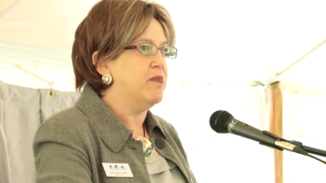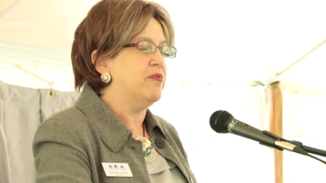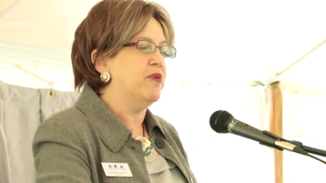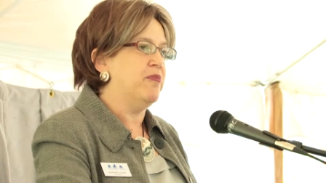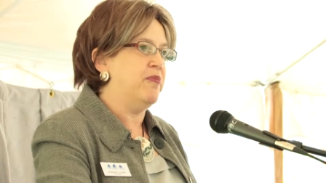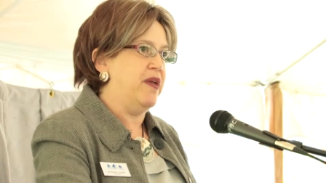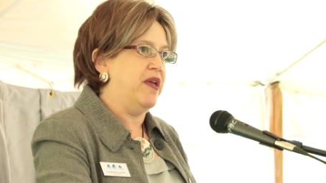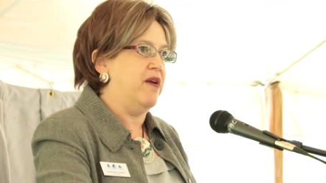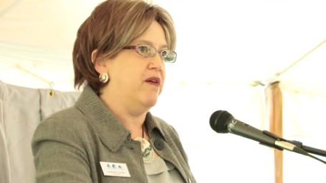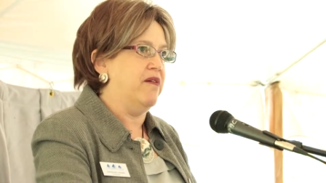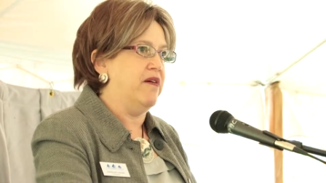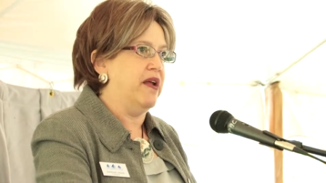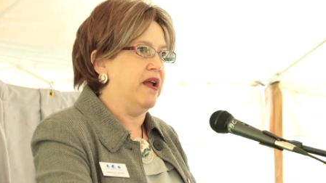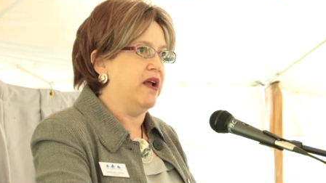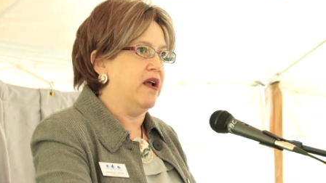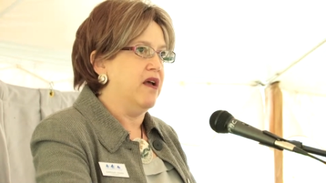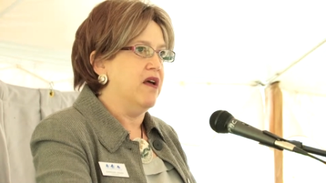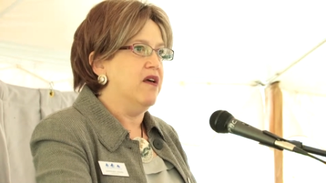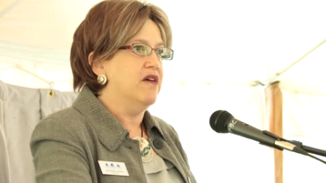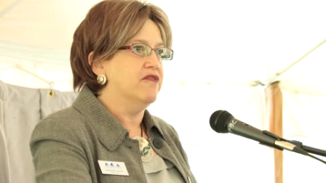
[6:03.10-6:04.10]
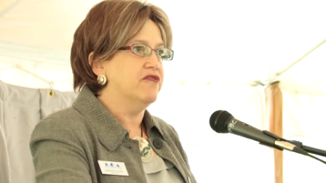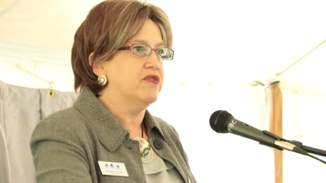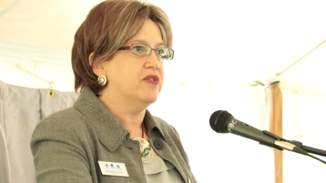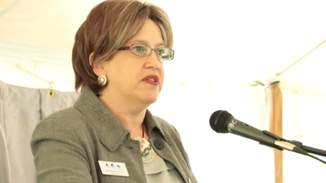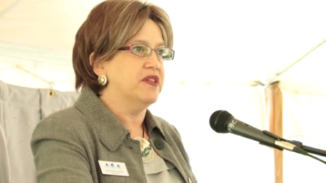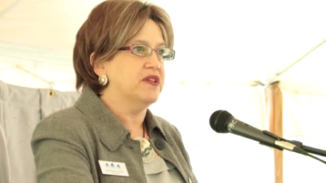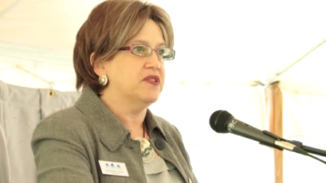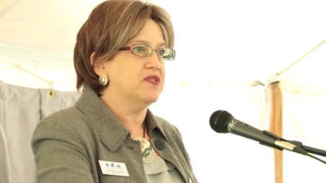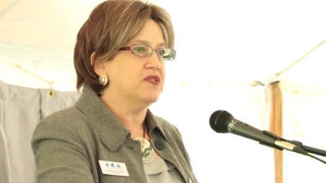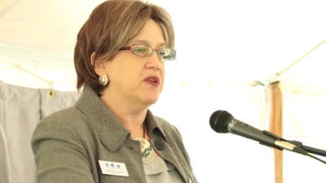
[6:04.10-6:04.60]
preparing for
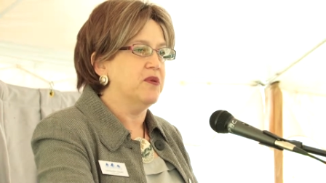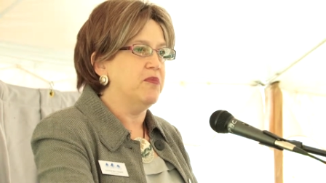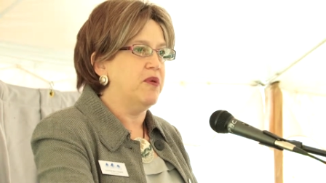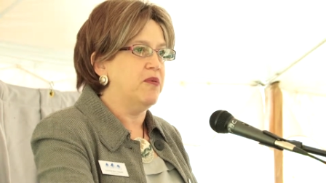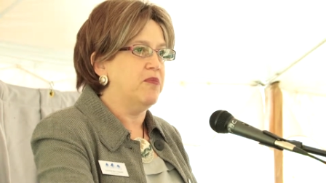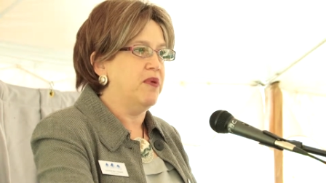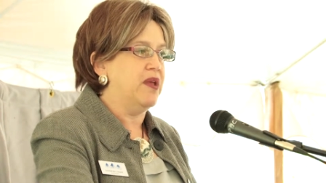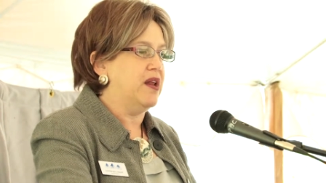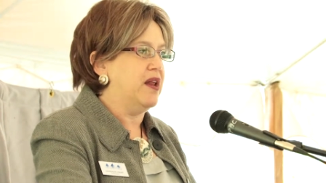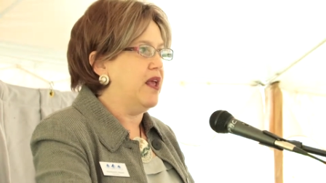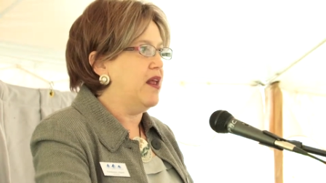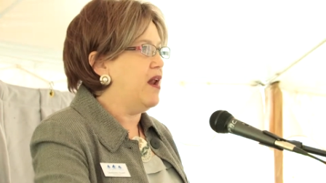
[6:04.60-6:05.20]
this commitment.